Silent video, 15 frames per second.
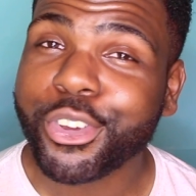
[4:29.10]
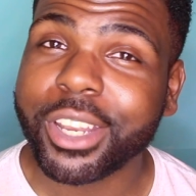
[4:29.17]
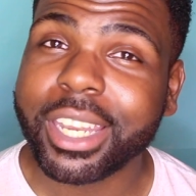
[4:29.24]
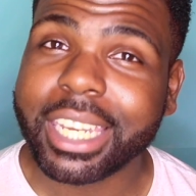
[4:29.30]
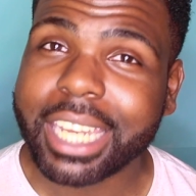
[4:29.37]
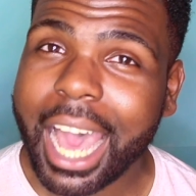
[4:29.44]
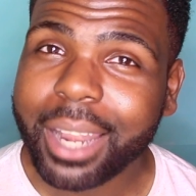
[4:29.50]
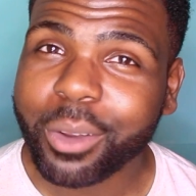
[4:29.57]
you're
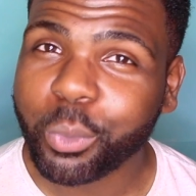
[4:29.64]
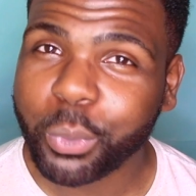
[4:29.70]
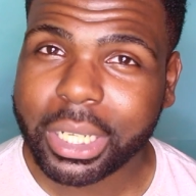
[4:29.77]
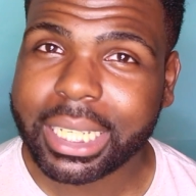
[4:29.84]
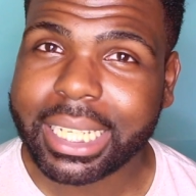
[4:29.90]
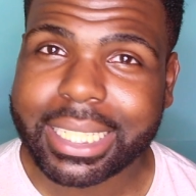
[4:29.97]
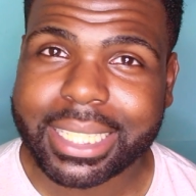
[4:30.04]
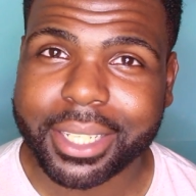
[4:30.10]
not
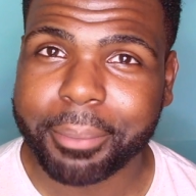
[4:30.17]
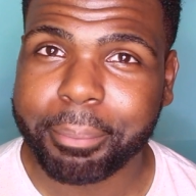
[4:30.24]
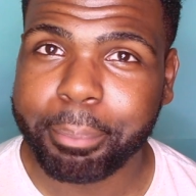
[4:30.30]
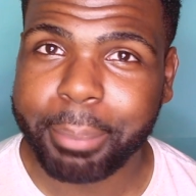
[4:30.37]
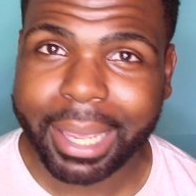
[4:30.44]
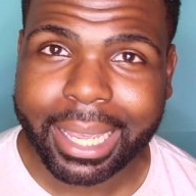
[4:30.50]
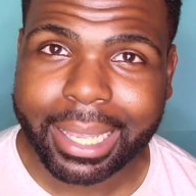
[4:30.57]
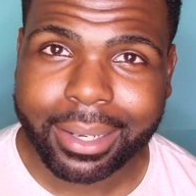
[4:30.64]
willing to
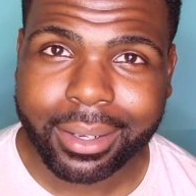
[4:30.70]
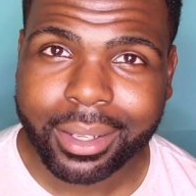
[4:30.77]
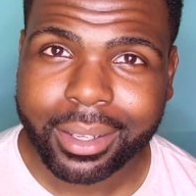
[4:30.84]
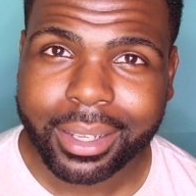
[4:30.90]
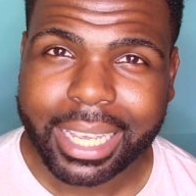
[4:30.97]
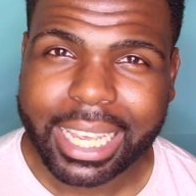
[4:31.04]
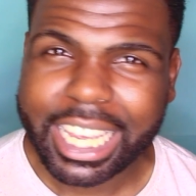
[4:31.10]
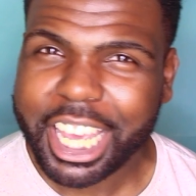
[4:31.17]
bend,
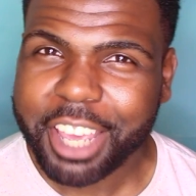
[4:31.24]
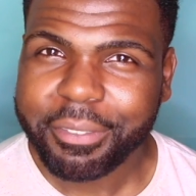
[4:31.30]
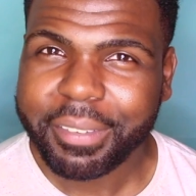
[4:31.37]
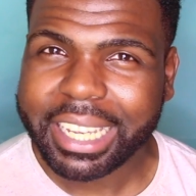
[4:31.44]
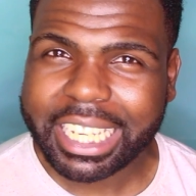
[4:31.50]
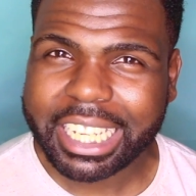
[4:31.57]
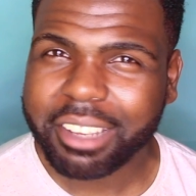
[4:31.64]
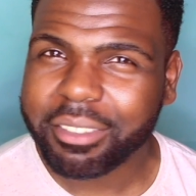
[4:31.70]

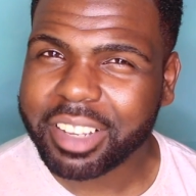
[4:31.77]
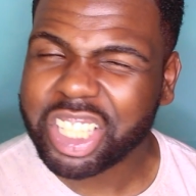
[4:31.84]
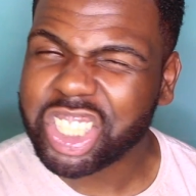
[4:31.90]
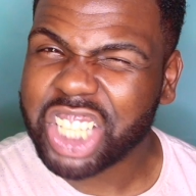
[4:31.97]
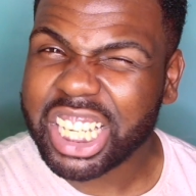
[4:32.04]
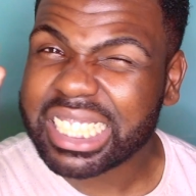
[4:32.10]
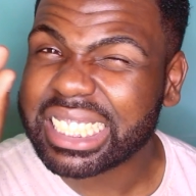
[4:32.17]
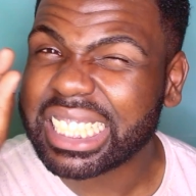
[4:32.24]
if
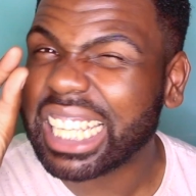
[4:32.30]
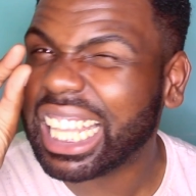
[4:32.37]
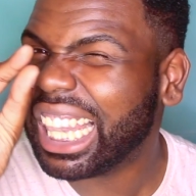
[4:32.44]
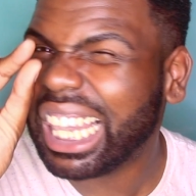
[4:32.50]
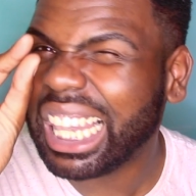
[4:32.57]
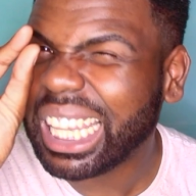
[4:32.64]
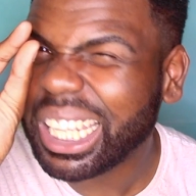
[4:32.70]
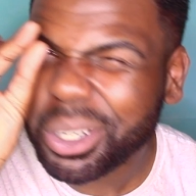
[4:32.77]
even just a
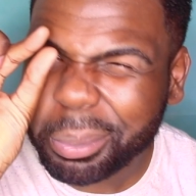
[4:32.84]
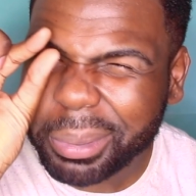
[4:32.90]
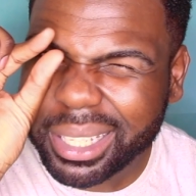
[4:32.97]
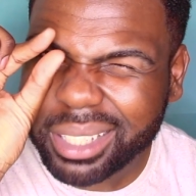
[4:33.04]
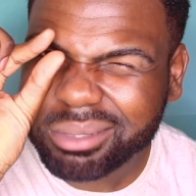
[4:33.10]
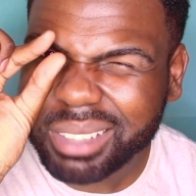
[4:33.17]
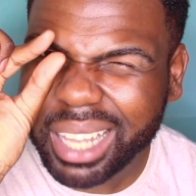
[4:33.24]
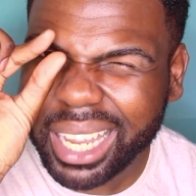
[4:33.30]
little
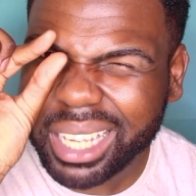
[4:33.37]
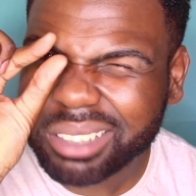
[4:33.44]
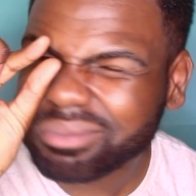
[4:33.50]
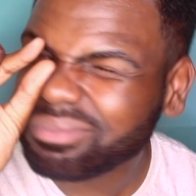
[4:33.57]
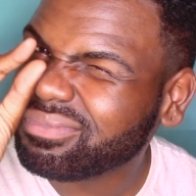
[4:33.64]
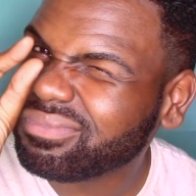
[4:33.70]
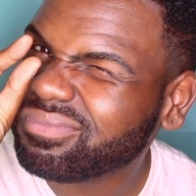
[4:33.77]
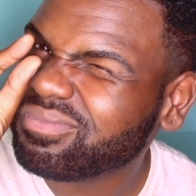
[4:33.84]
bit, like
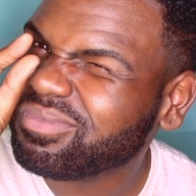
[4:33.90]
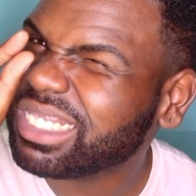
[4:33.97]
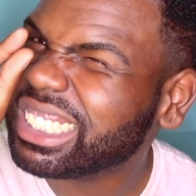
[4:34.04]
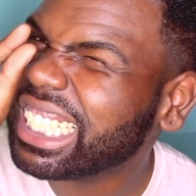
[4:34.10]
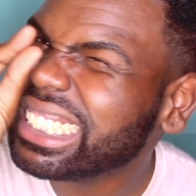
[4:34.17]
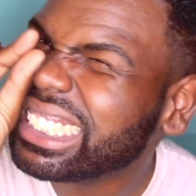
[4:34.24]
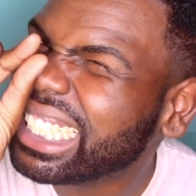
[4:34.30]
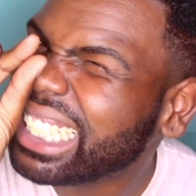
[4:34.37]

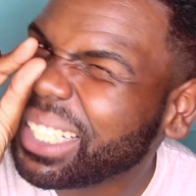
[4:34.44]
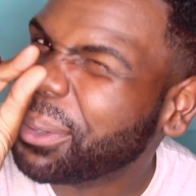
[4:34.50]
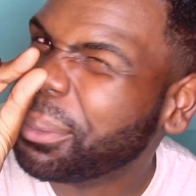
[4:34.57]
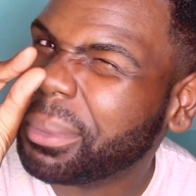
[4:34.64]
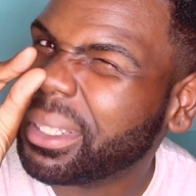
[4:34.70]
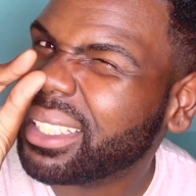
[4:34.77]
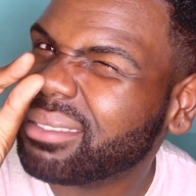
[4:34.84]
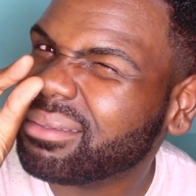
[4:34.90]
just a
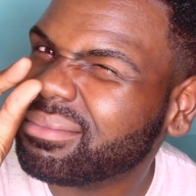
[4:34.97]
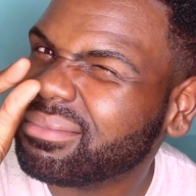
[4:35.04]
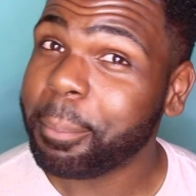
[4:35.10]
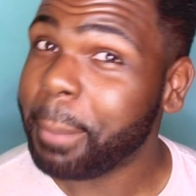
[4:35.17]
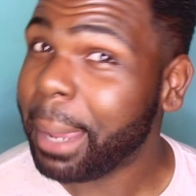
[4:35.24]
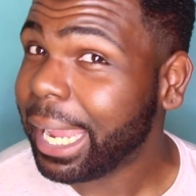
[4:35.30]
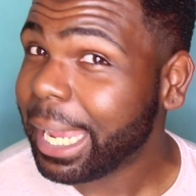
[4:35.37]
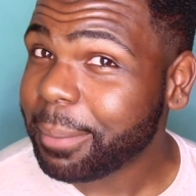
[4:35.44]
little bit,
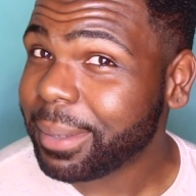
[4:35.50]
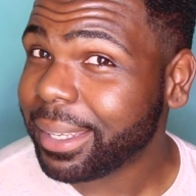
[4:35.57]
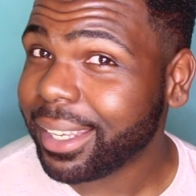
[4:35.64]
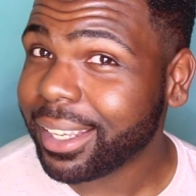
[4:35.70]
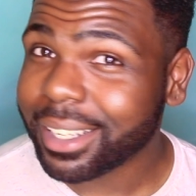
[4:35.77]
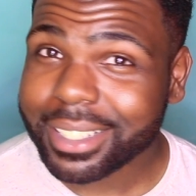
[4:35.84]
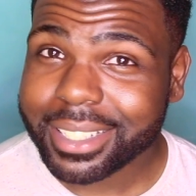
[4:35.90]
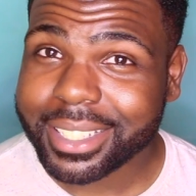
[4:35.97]

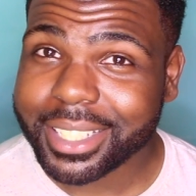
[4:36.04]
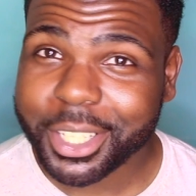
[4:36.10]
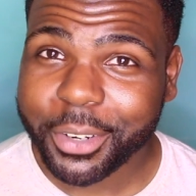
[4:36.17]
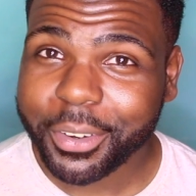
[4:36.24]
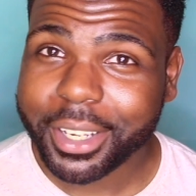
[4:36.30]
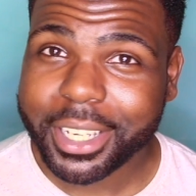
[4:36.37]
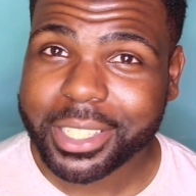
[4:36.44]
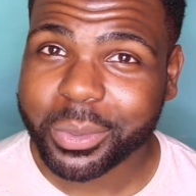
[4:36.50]
maybe a
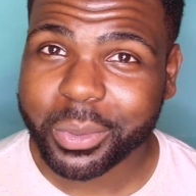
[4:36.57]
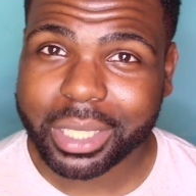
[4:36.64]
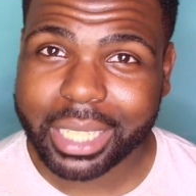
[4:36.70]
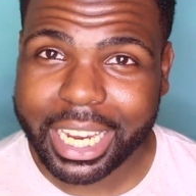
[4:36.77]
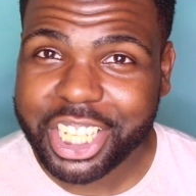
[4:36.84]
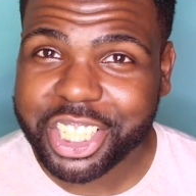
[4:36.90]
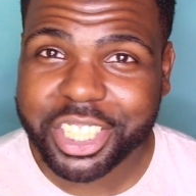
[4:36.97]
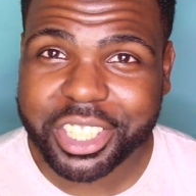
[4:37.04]
serious
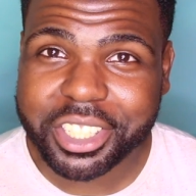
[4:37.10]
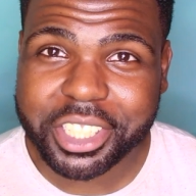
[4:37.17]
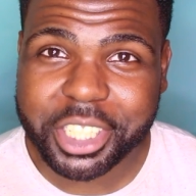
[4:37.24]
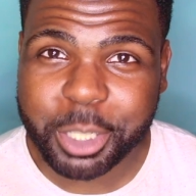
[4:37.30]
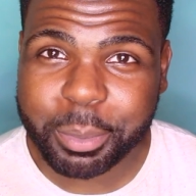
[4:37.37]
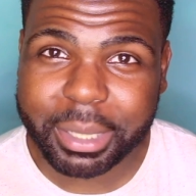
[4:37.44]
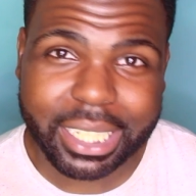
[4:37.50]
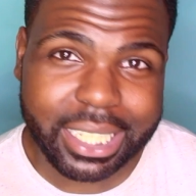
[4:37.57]

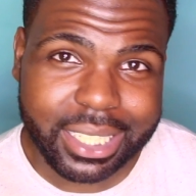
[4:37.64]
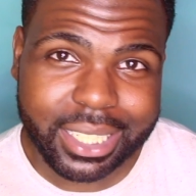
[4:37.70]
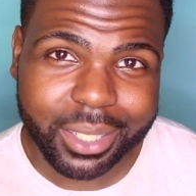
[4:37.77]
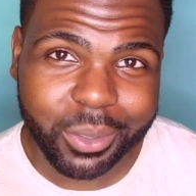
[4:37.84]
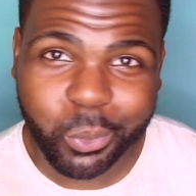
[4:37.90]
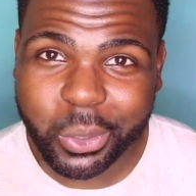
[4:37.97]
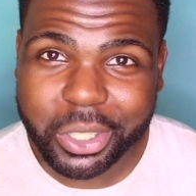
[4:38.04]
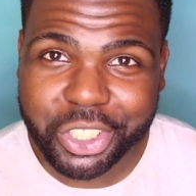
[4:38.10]
relationship
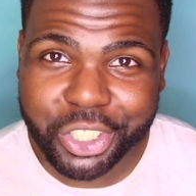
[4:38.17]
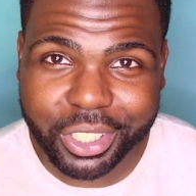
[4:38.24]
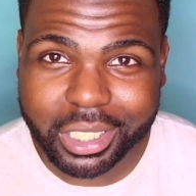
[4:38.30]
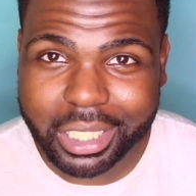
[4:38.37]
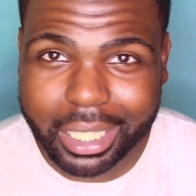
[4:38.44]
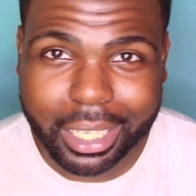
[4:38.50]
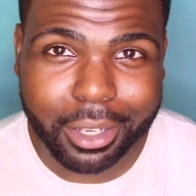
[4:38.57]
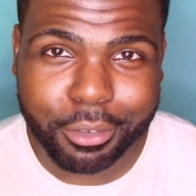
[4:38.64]
isn't what you're
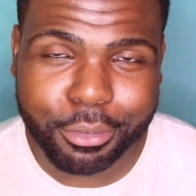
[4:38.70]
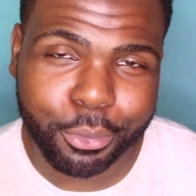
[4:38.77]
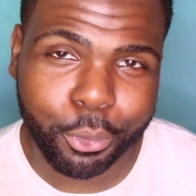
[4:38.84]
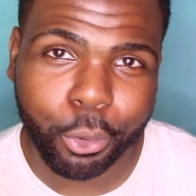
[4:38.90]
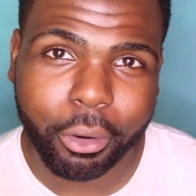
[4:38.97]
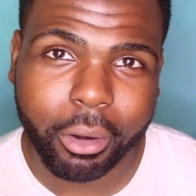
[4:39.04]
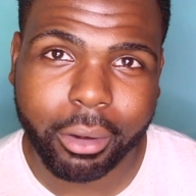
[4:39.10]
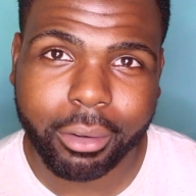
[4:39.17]
looking
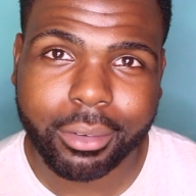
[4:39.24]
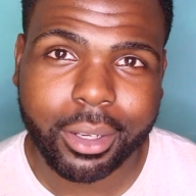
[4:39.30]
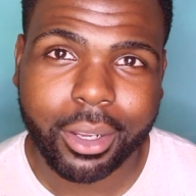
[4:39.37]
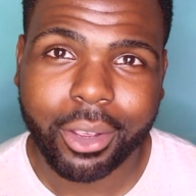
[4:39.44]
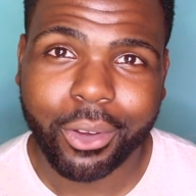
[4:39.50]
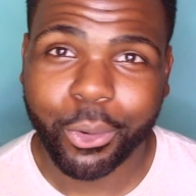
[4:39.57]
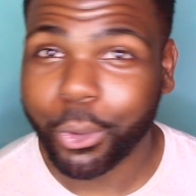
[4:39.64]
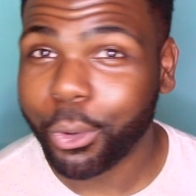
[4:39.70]
for,
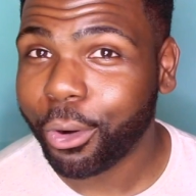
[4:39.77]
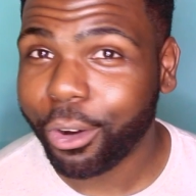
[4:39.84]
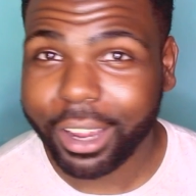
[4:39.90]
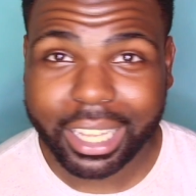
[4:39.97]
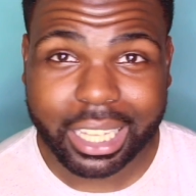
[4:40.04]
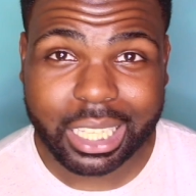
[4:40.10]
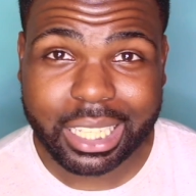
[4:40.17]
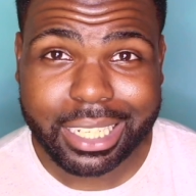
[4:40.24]

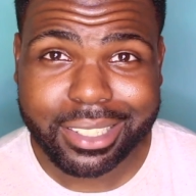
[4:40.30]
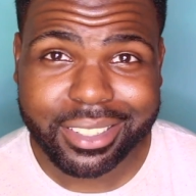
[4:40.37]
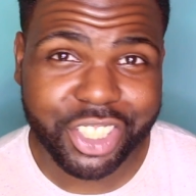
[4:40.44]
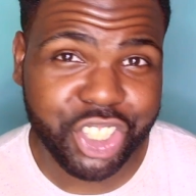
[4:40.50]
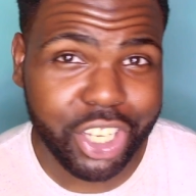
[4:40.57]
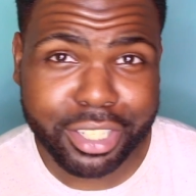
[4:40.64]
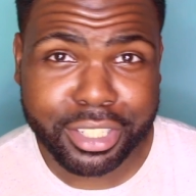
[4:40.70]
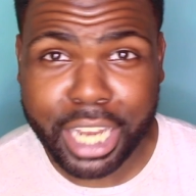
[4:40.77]
or at
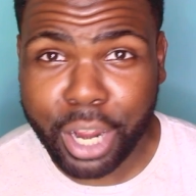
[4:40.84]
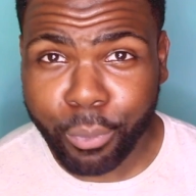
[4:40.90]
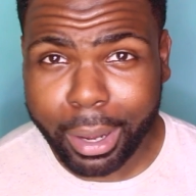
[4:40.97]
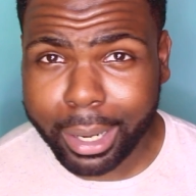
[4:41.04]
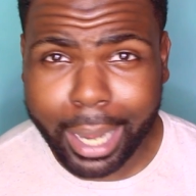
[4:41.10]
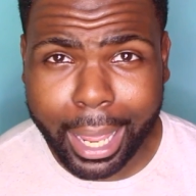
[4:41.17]
least just not right